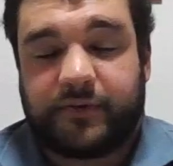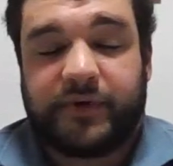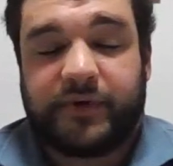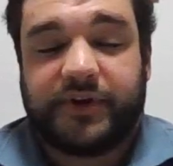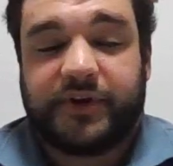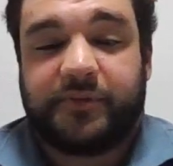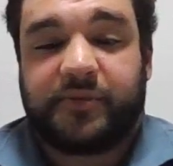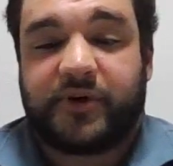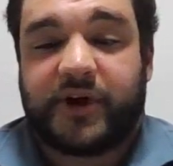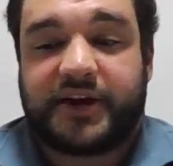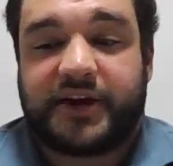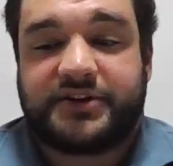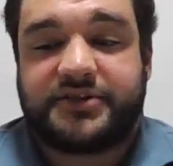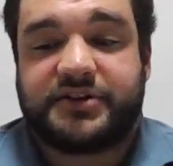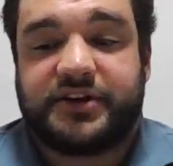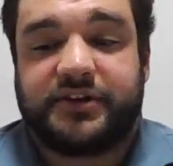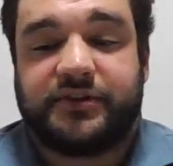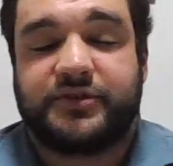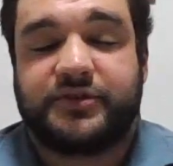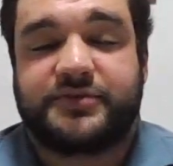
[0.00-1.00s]
really
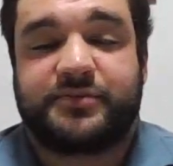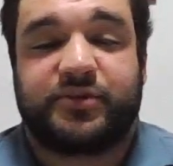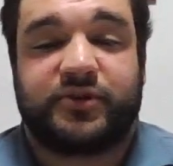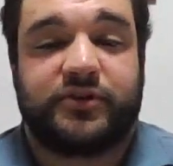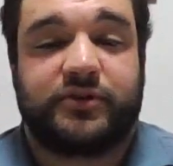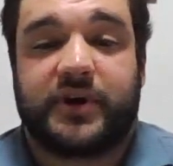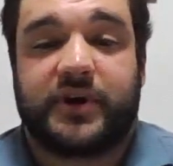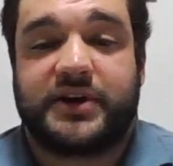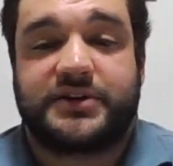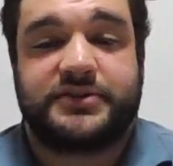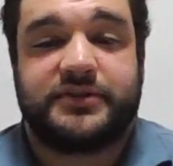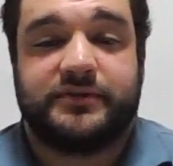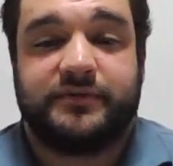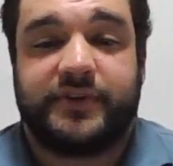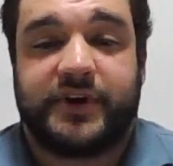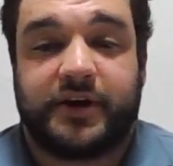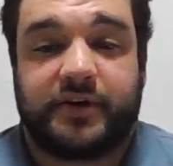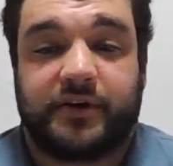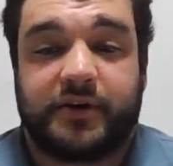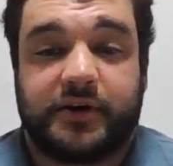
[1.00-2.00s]
practicing those progressive
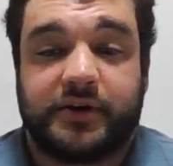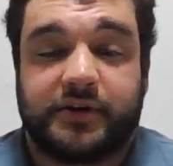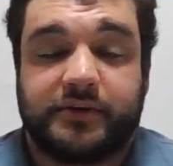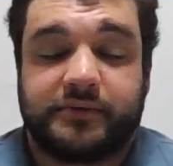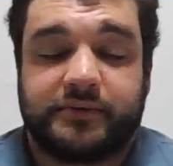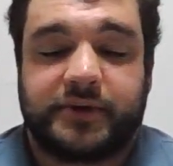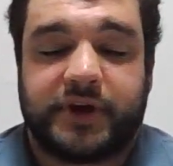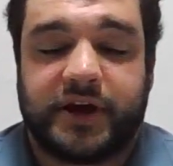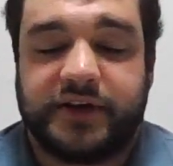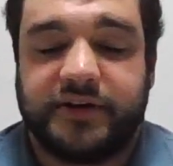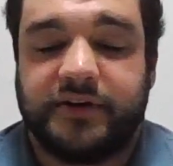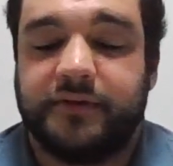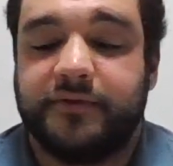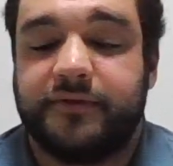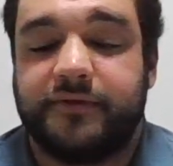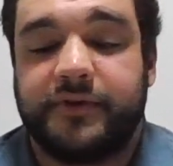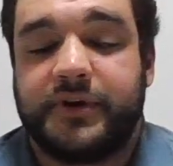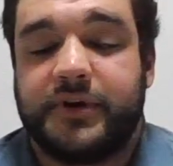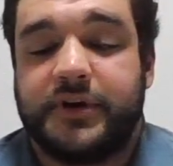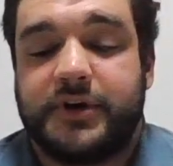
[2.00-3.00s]
era kind
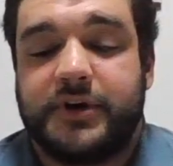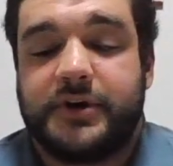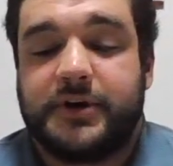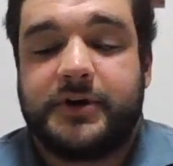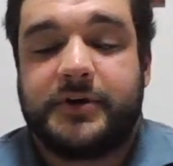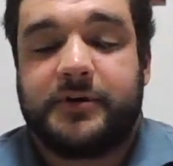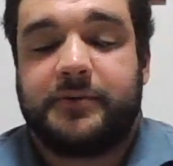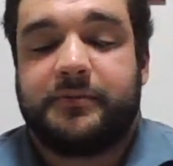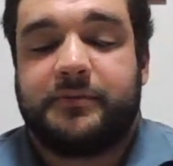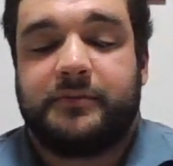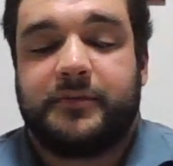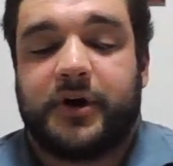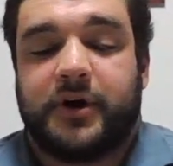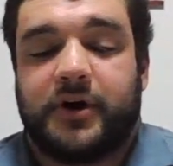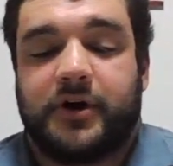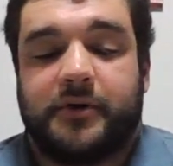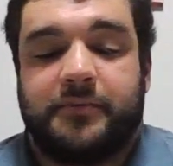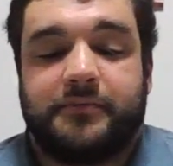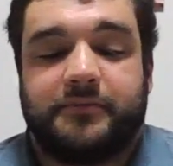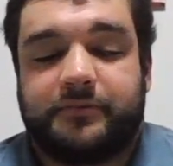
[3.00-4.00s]
of
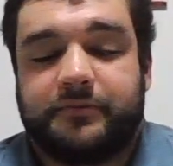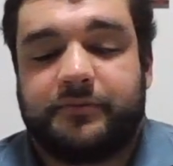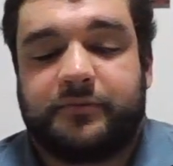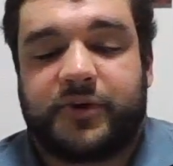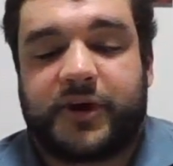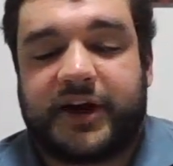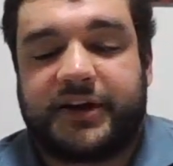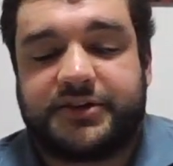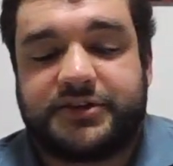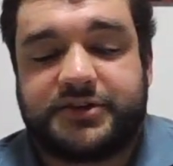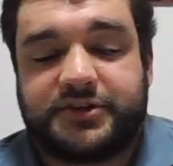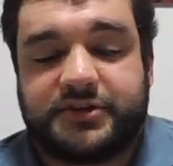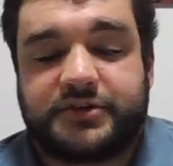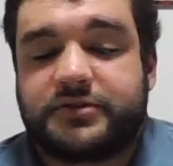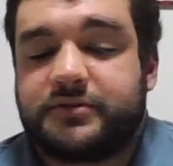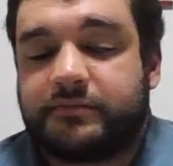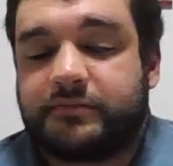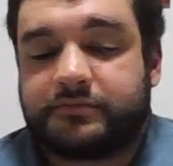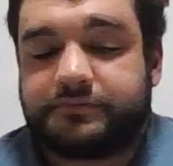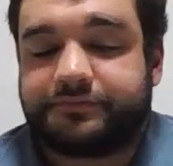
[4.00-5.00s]
practices.
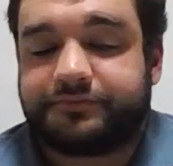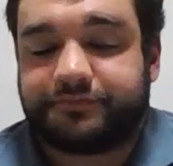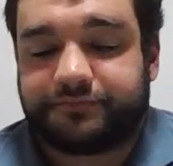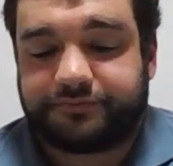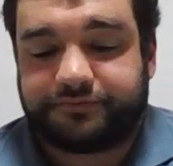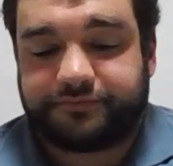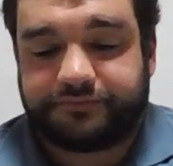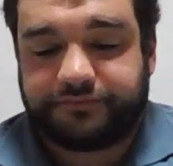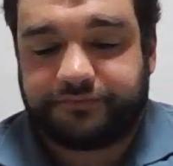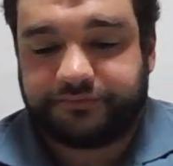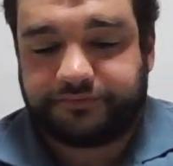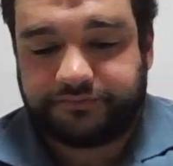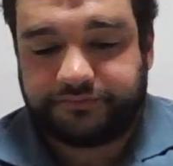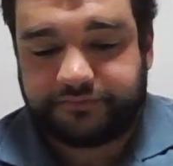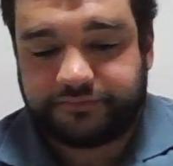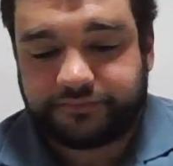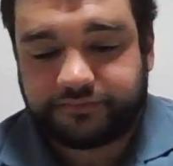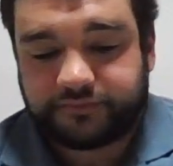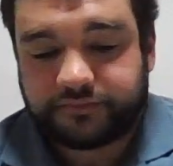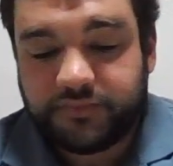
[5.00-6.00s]

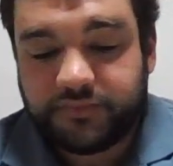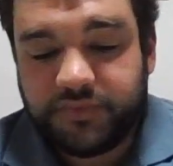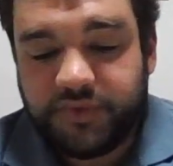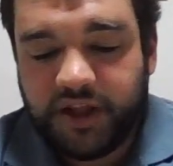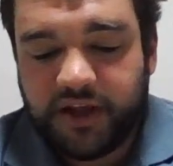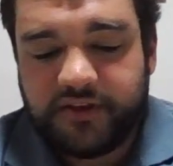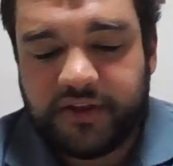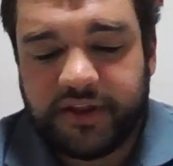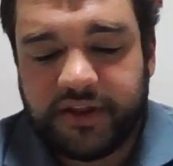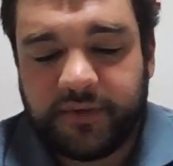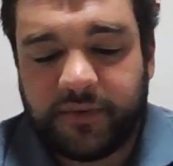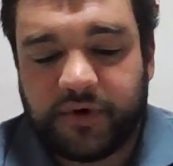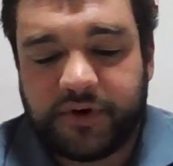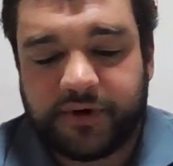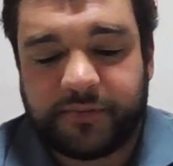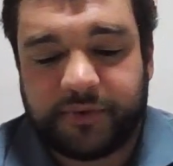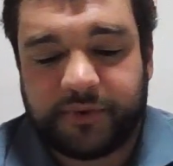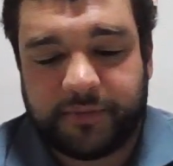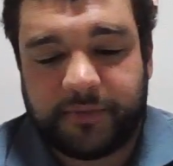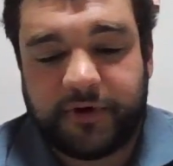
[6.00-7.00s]
And then they want to
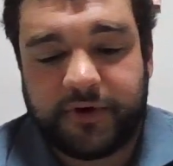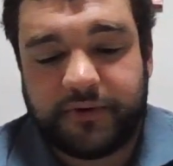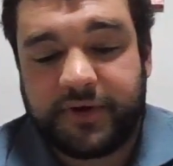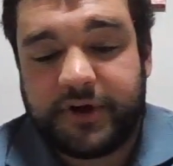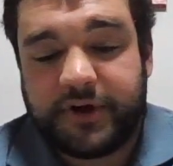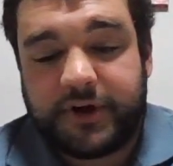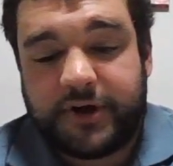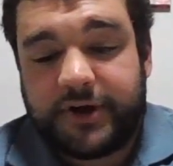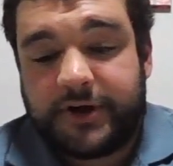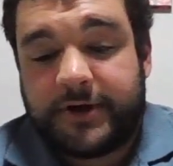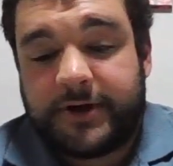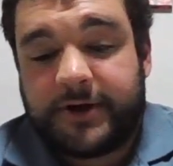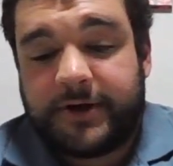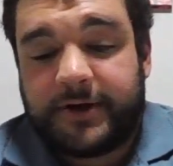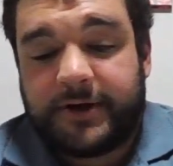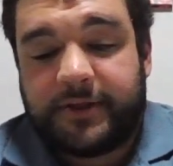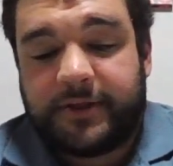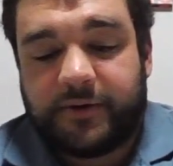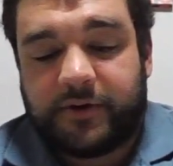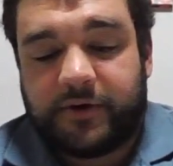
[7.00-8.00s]
promote
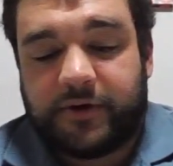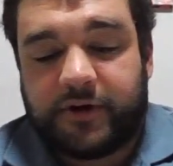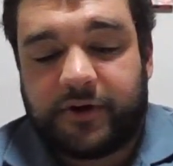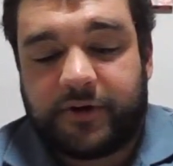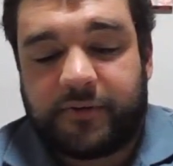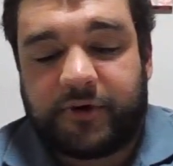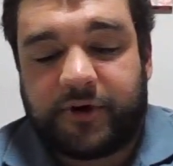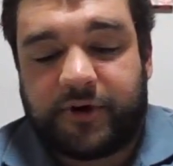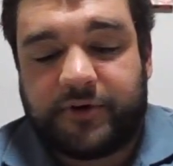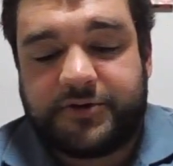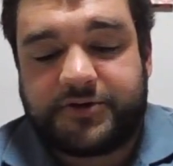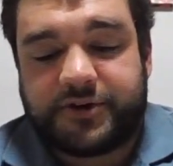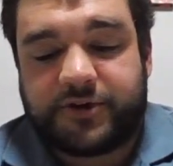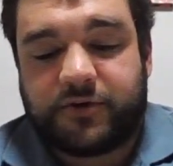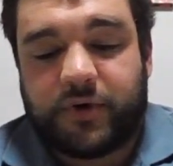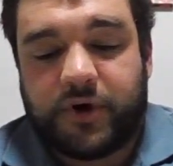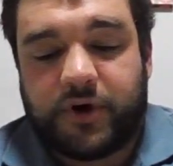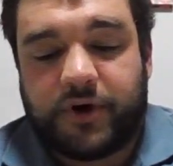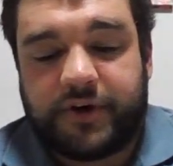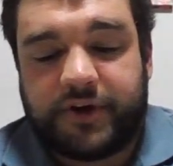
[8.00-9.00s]
the other pros:
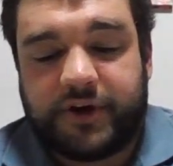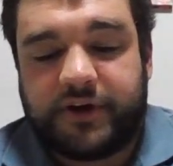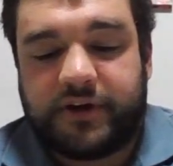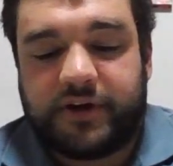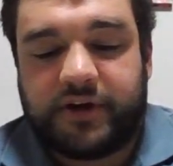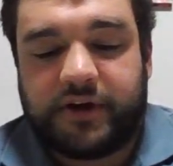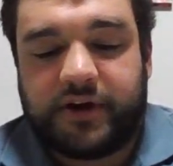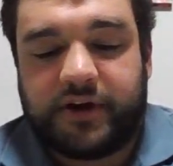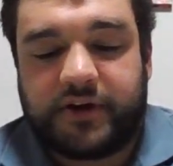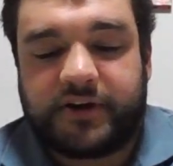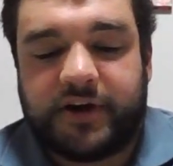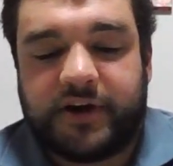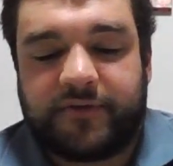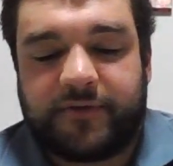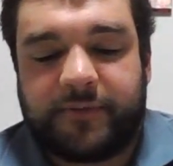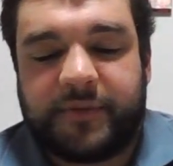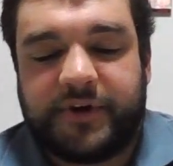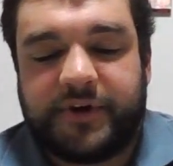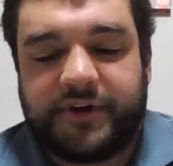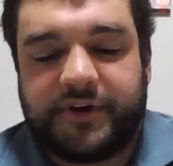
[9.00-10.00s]
equality.
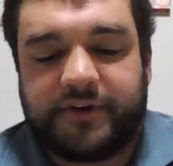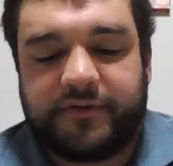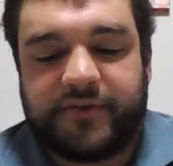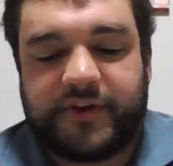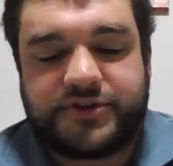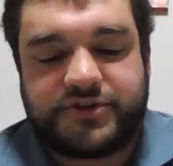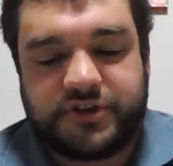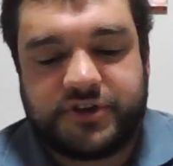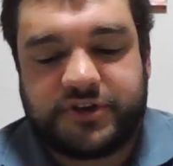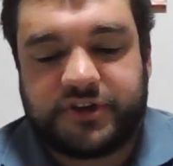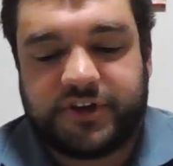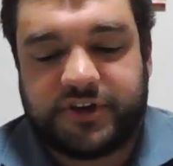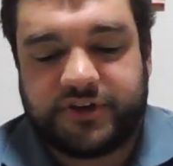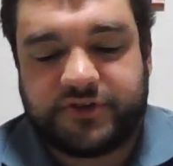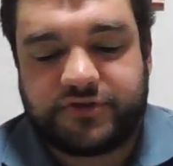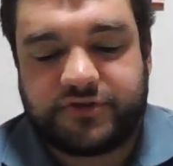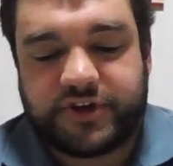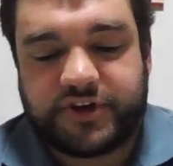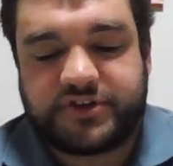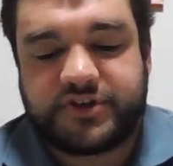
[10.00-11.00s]
Government intervention can
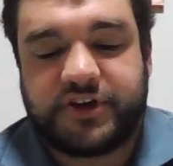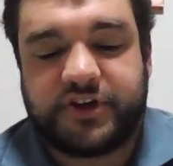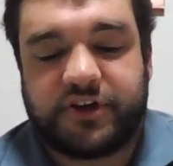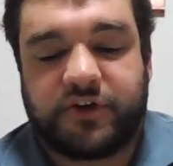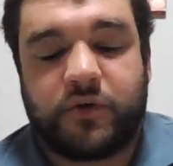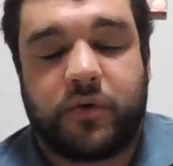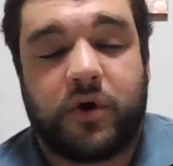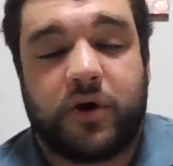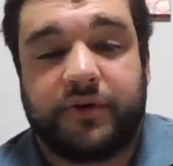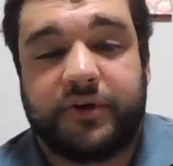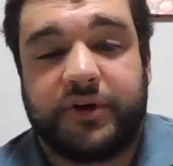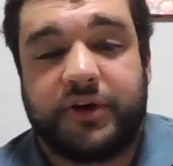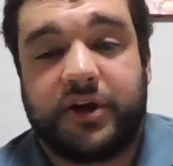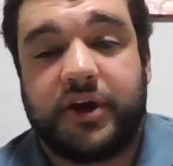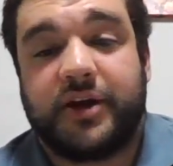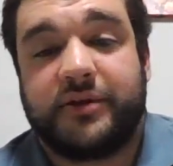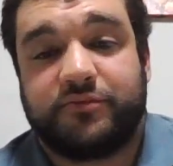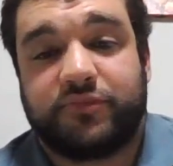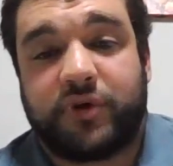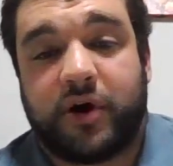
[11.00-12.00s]
address inequality
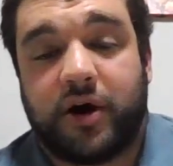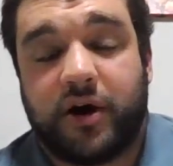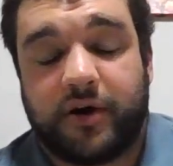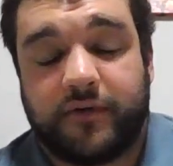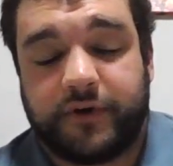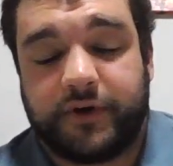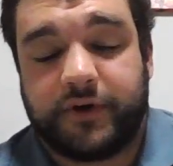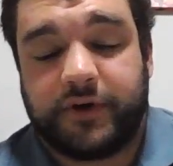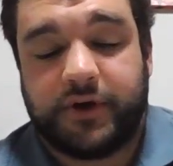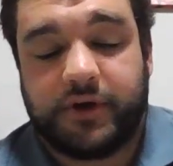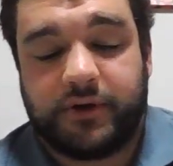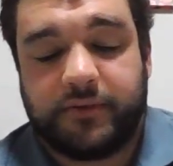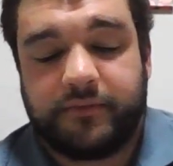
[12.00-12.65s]
and poverty.